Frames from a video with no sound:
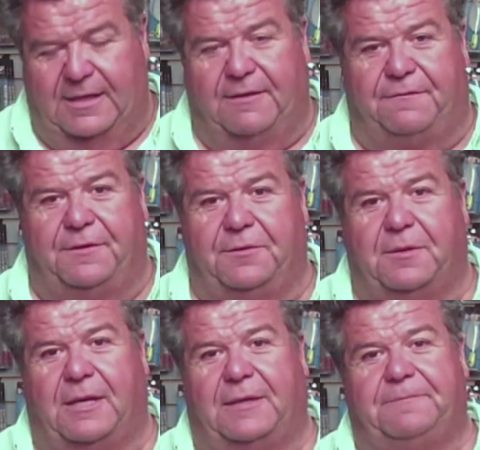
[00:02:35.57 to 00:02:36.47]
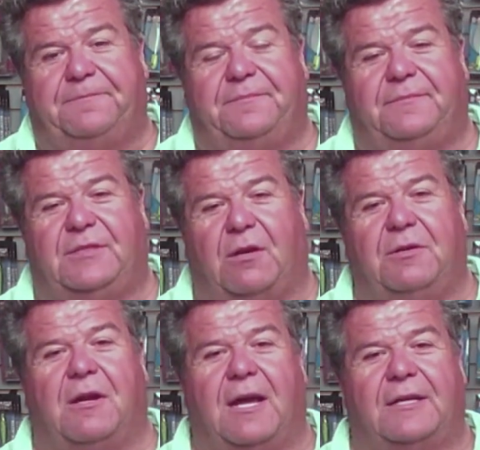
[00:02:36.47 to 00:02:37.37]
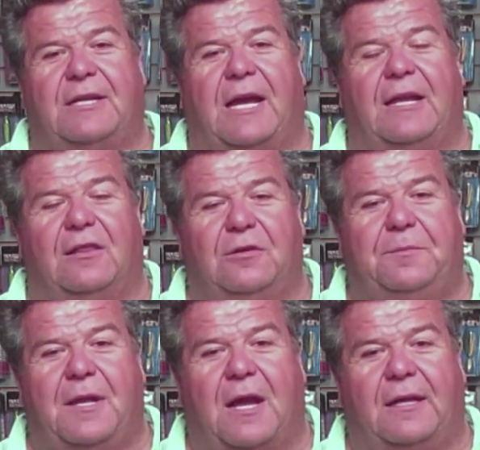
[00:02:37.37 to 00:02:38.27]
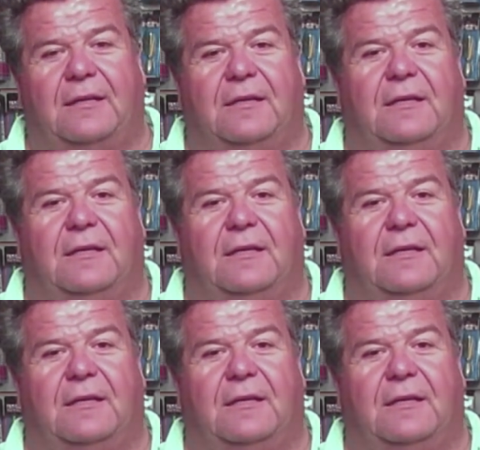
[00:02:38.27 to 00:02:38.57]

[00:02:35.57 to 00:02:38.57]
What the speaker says: If you don't know how to tie a loop knot,